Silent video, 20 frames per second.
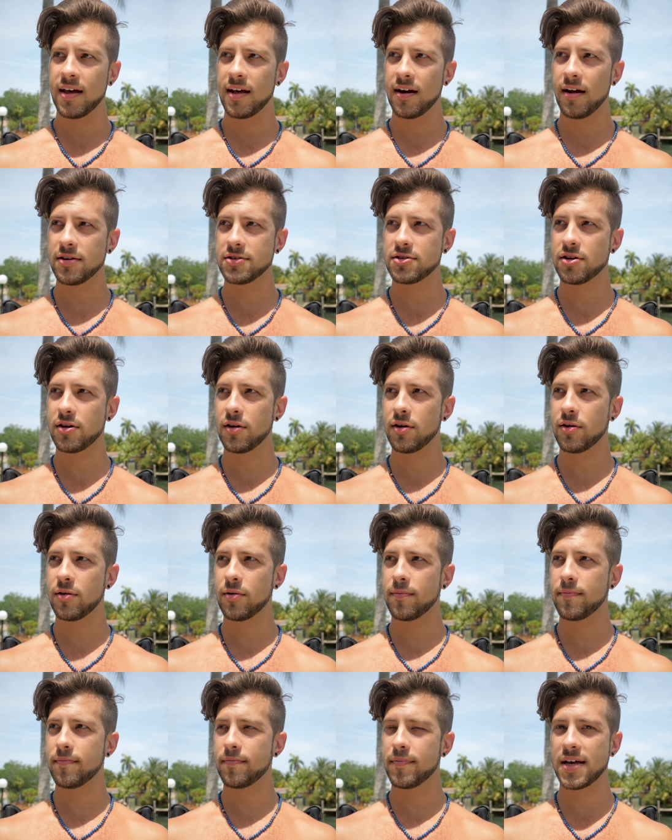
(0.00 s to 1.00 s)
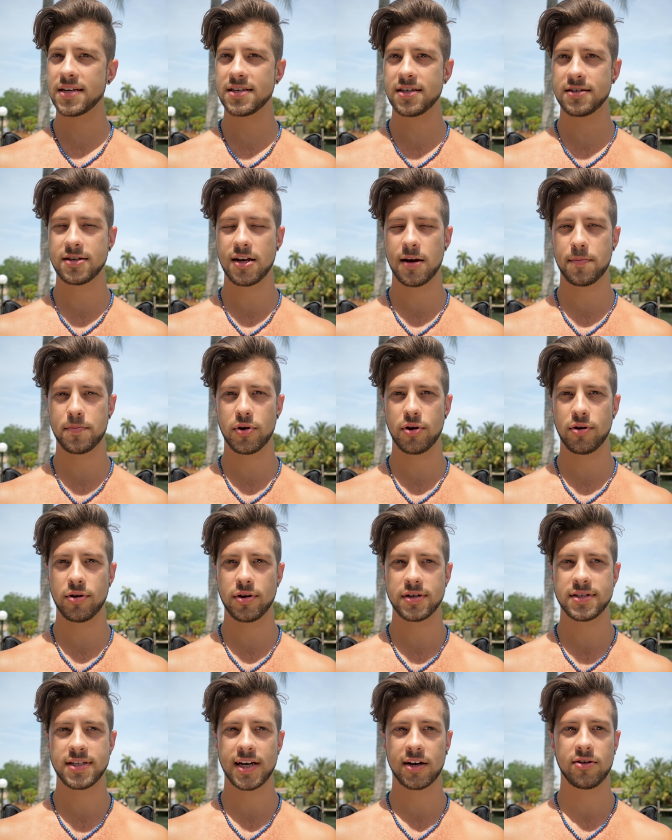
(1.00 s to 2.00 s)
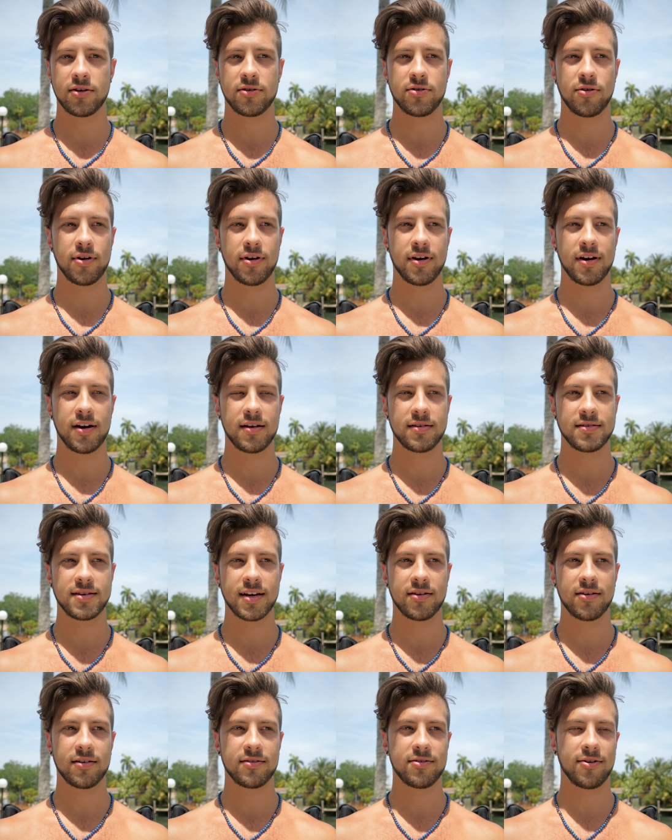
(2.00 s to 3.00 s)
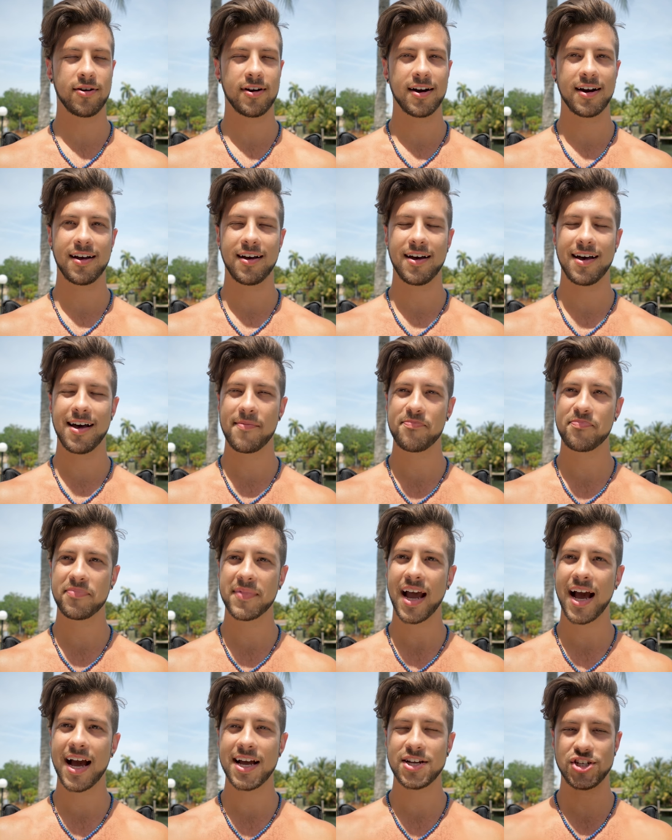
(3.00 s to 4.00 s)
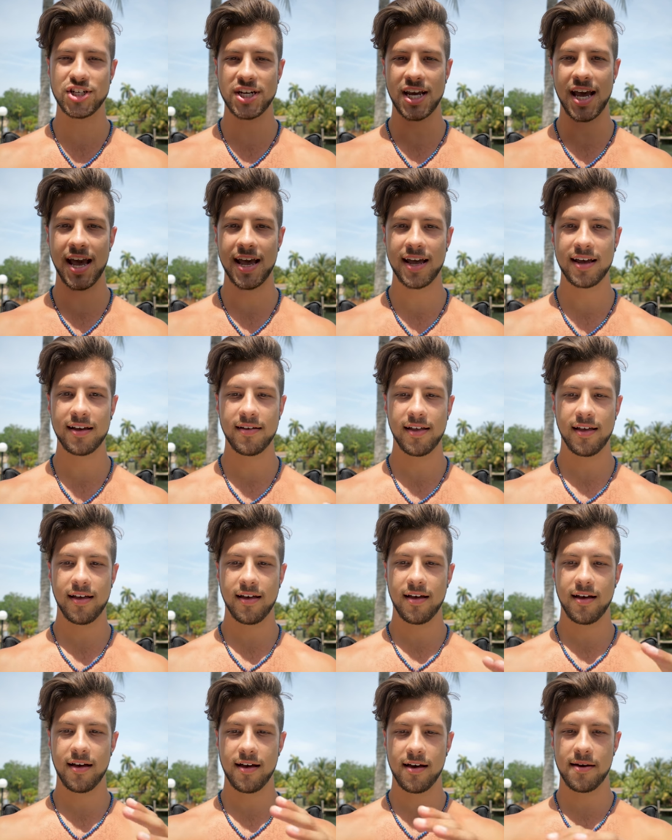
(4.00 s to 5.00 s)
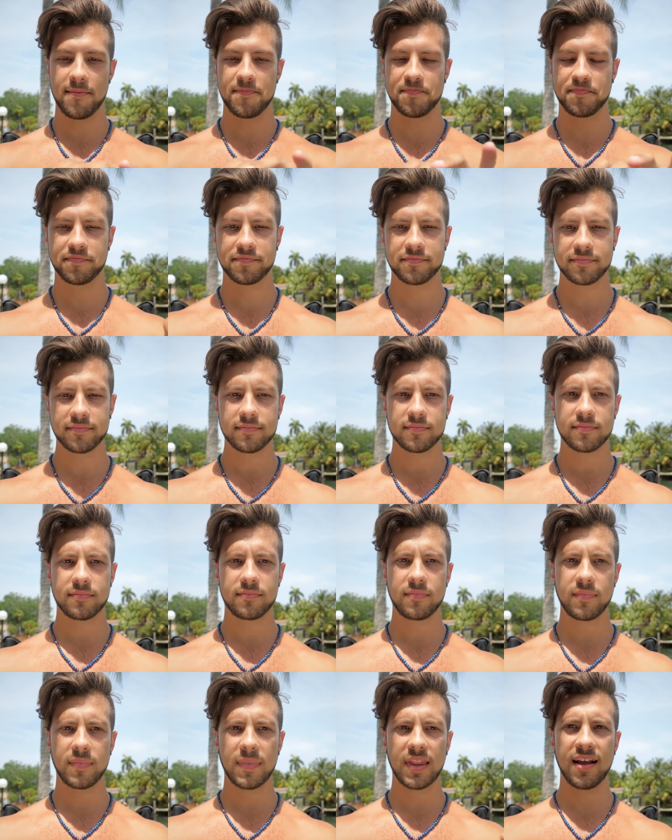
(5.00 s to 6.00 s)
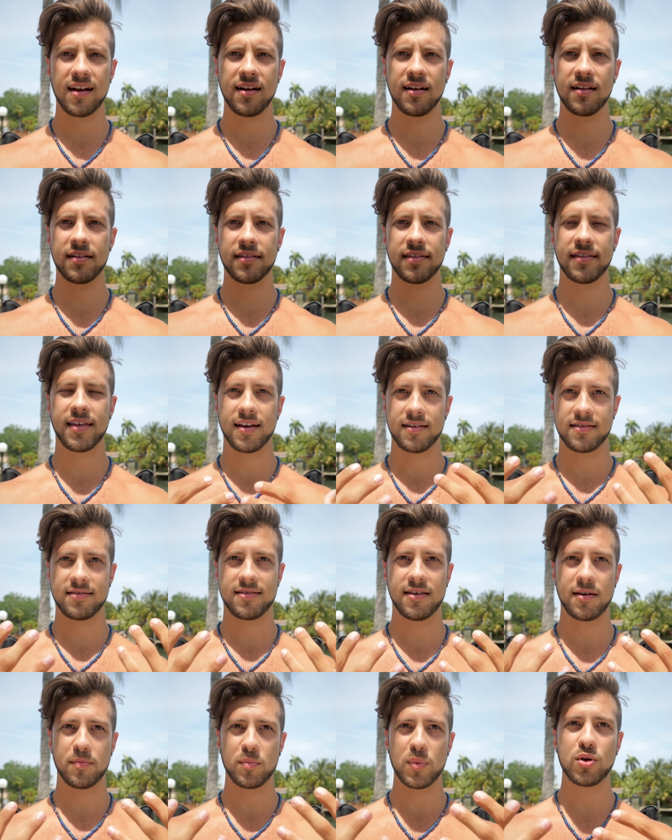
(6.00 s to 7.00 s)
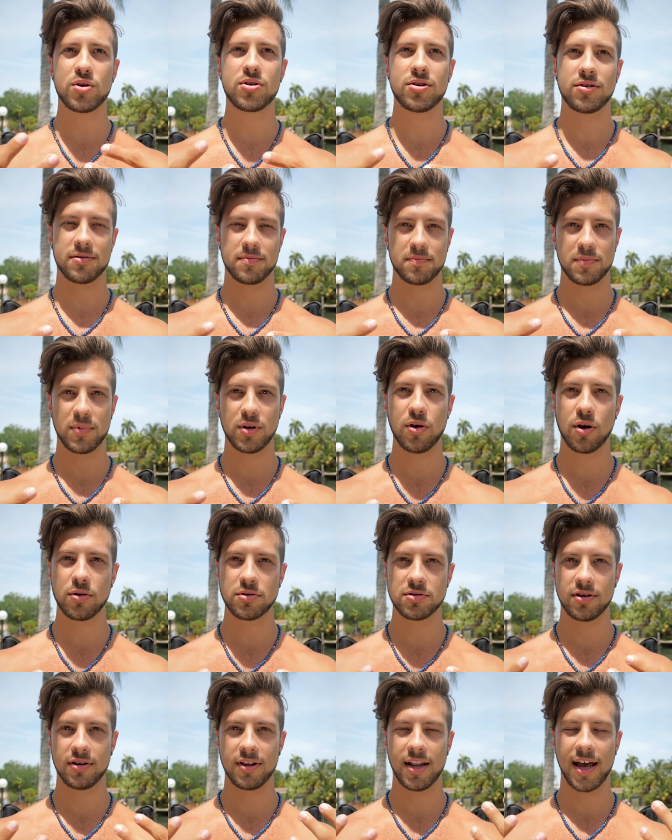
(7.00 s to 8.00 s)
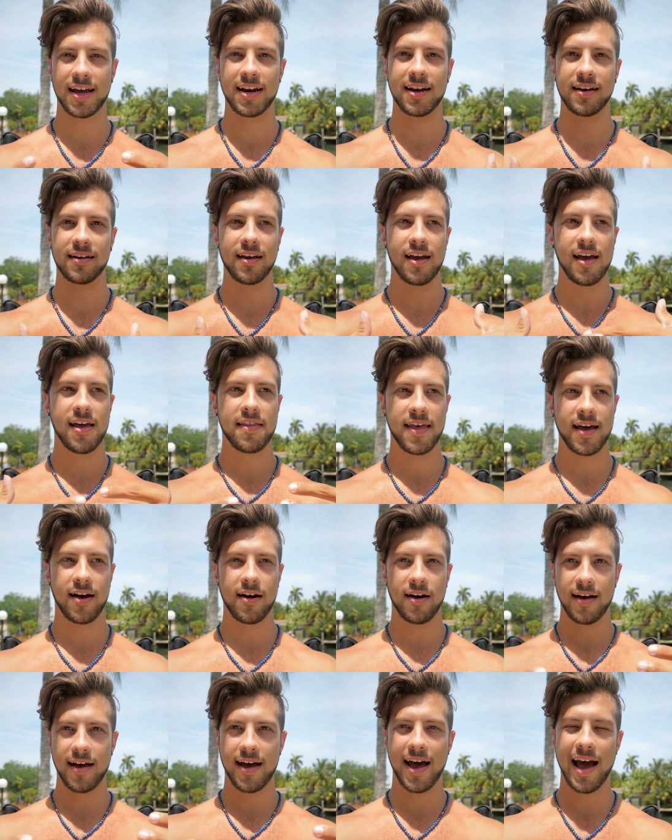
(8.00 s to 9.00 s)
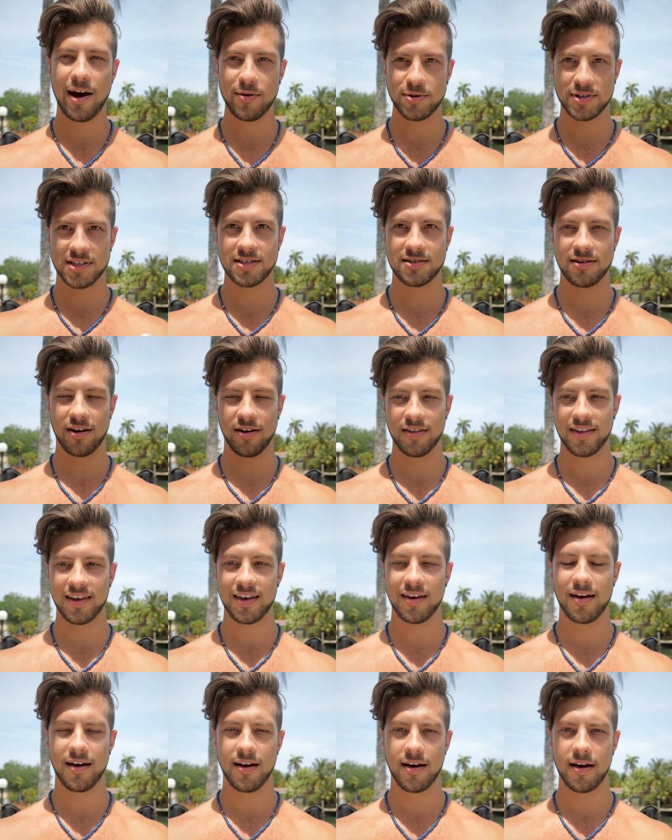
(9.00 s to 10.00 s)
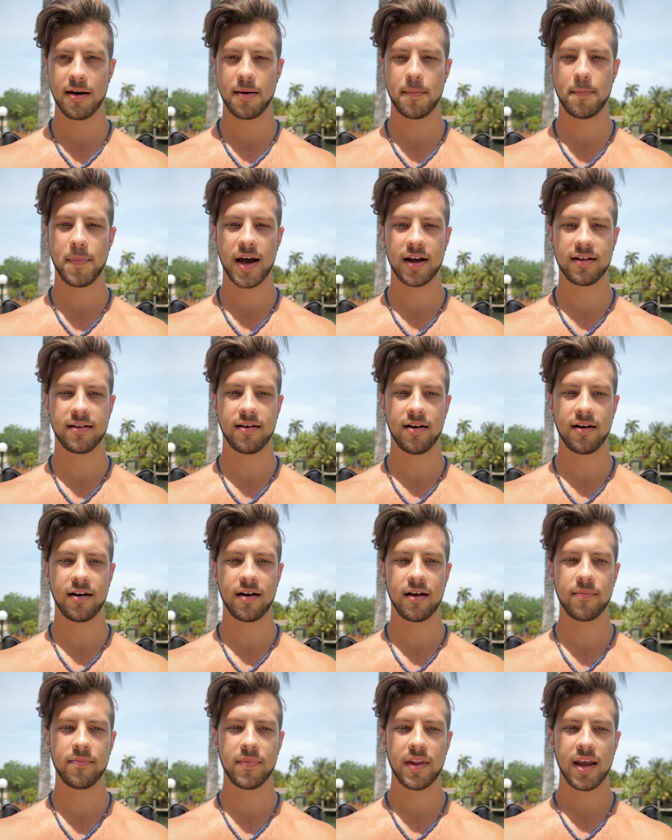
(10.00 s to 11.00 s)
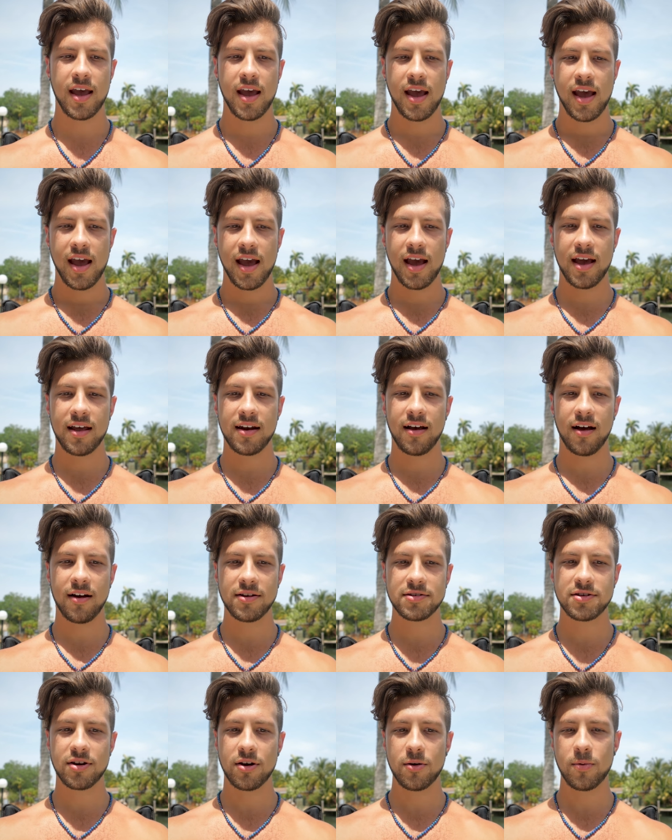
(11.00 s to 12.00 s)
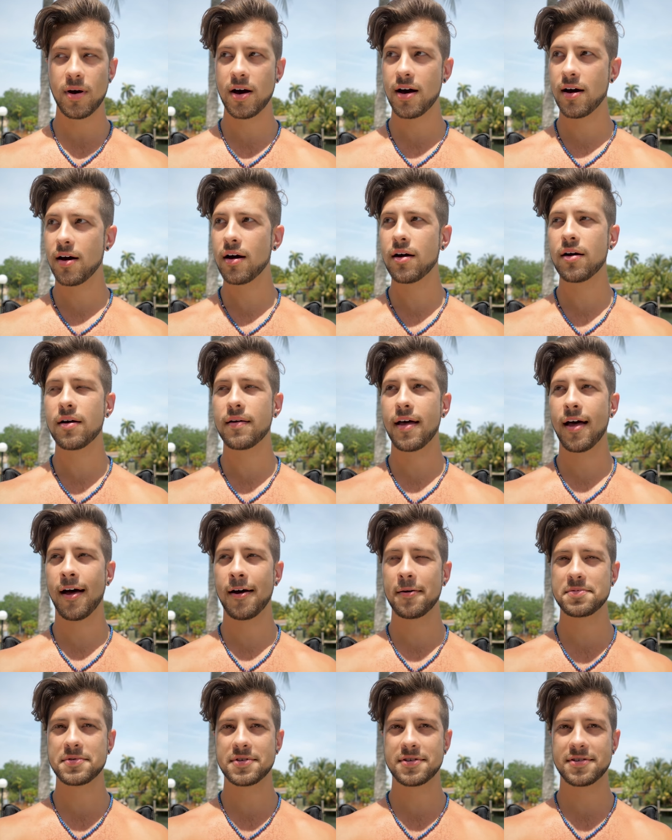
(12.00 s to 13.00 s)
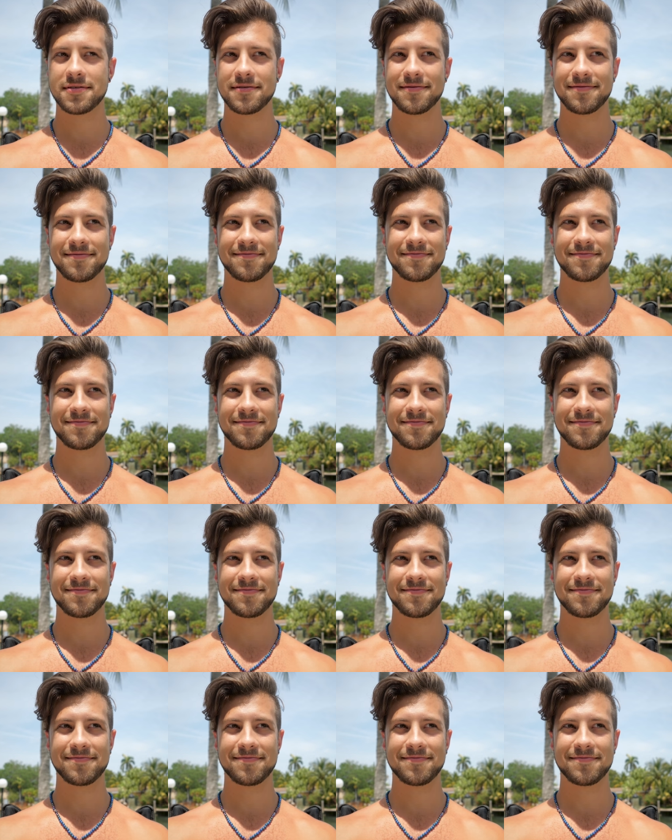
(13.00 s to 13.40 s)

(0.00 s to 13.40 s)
It also messes up your secretory, secretory uh, IgA, um, that's the mucosal lining that houses all the uh, bacteria and also uh, helps